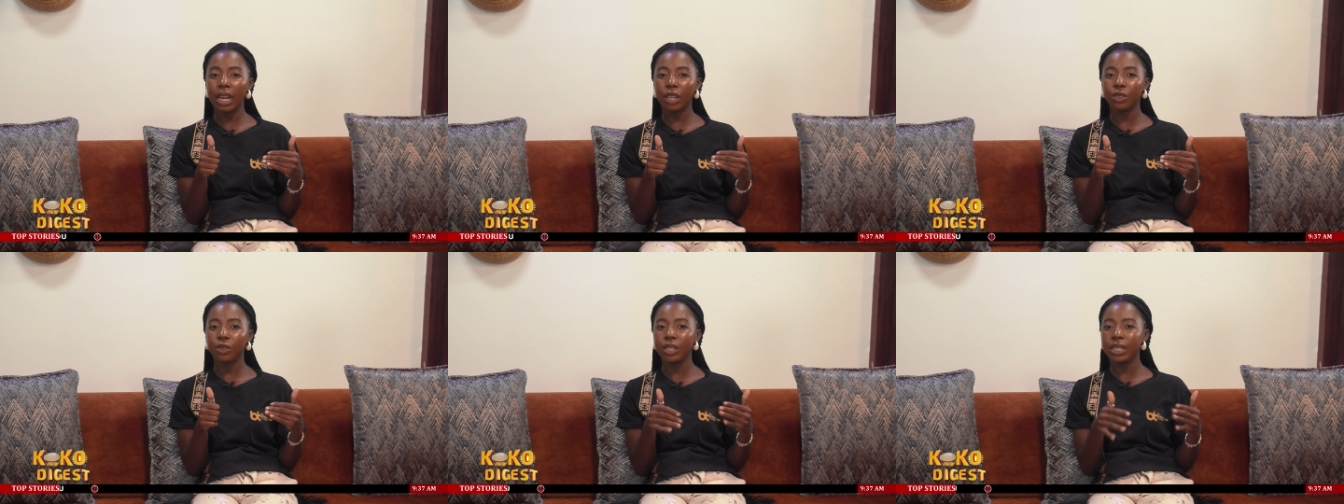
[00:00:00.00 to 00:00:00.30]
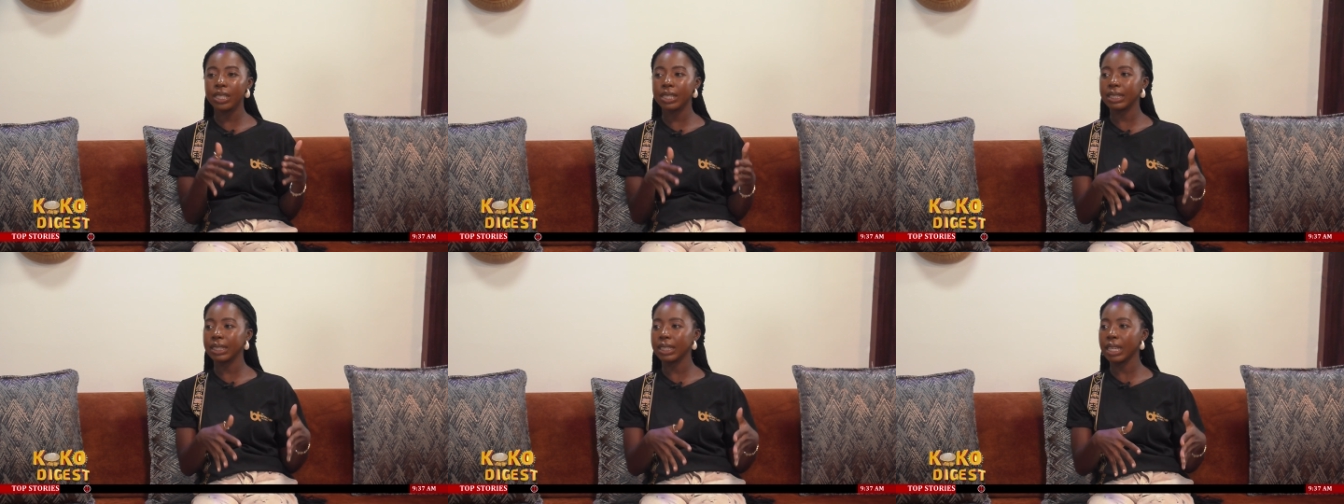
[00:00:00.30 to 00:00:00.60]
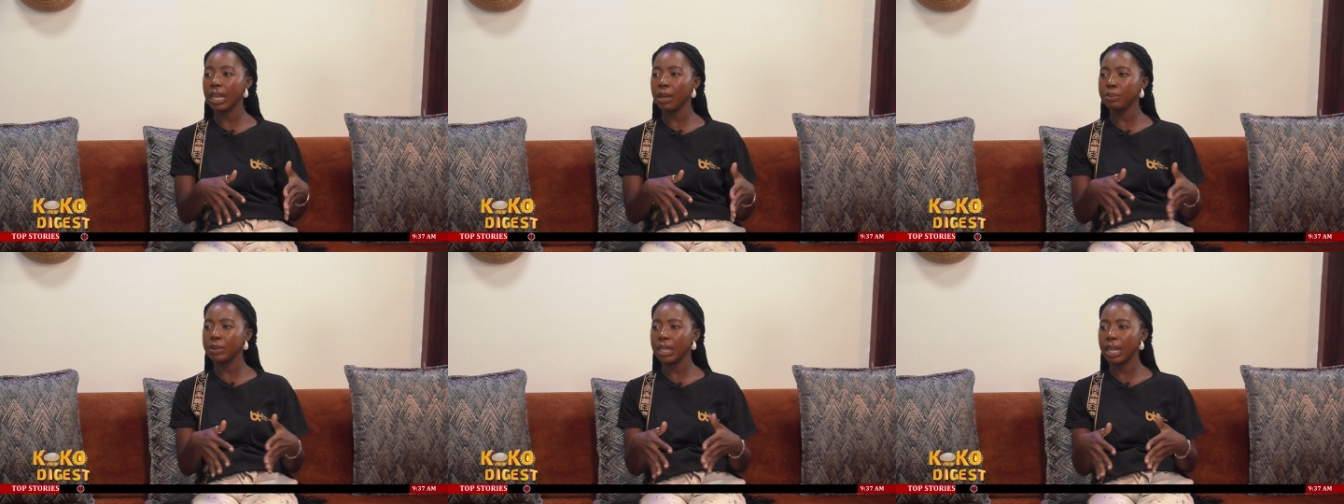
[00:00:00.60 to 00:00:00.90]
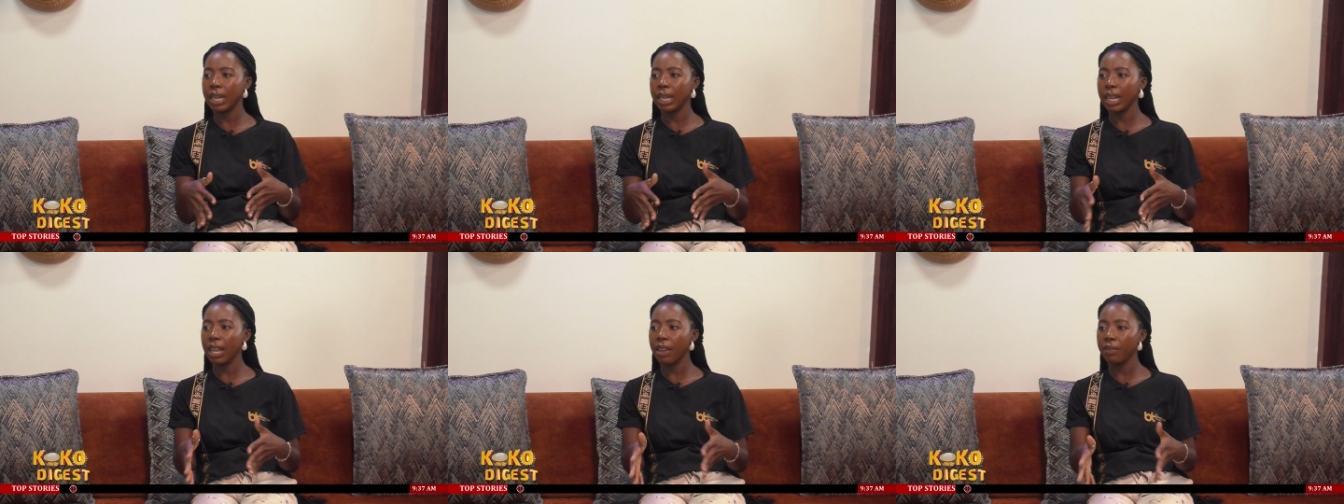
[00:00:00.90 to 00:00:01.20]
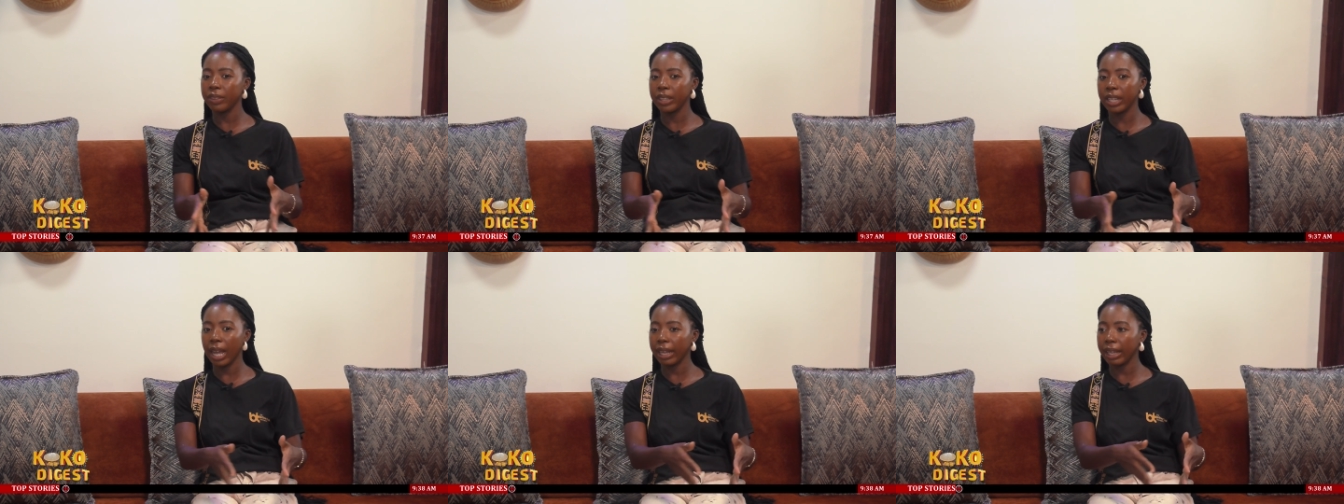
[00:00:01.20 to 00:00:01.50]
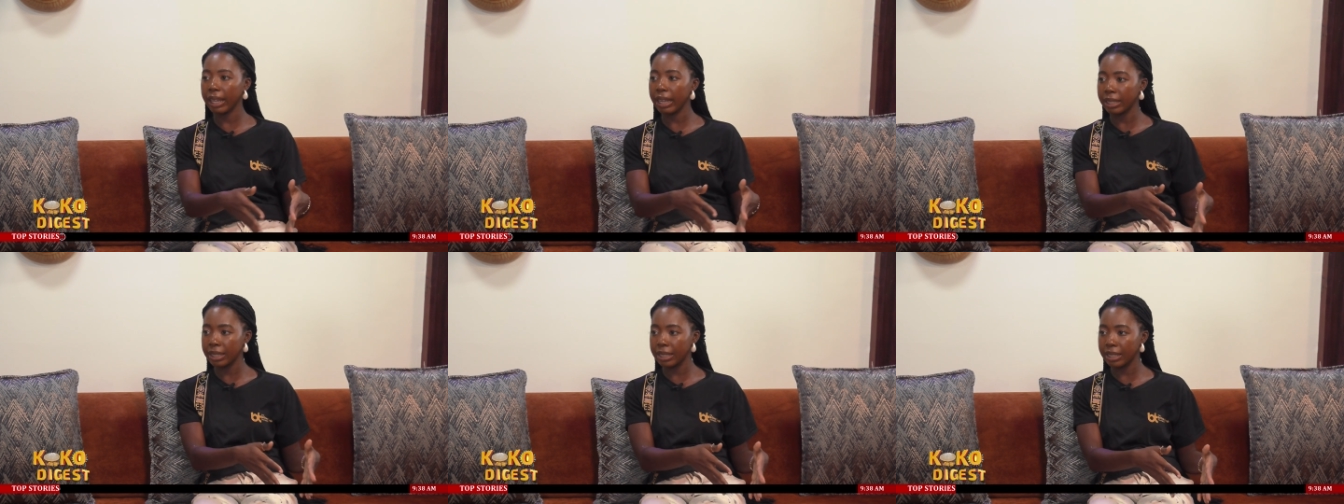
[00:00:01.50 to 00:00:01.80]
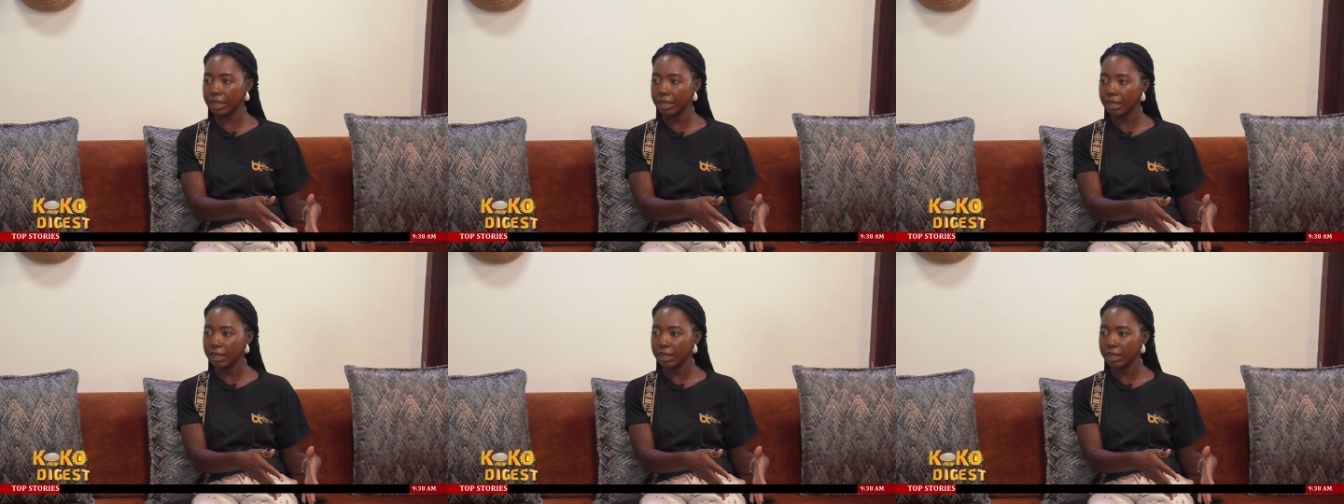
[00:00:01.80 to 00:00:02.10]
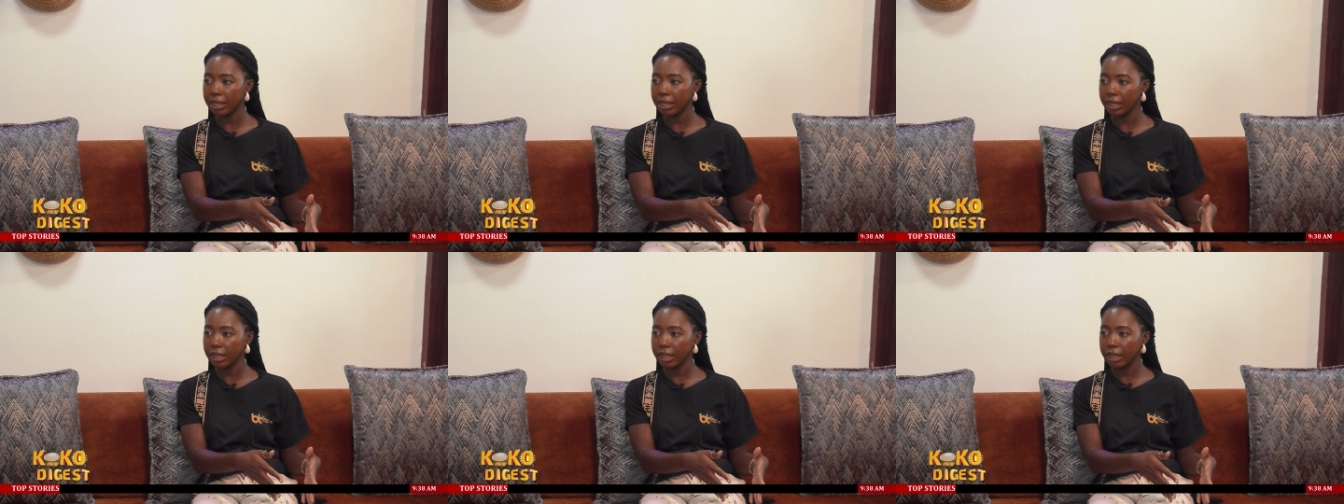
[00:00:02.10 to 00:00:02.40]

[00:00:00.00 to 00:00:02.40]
have actually slept and left their kids.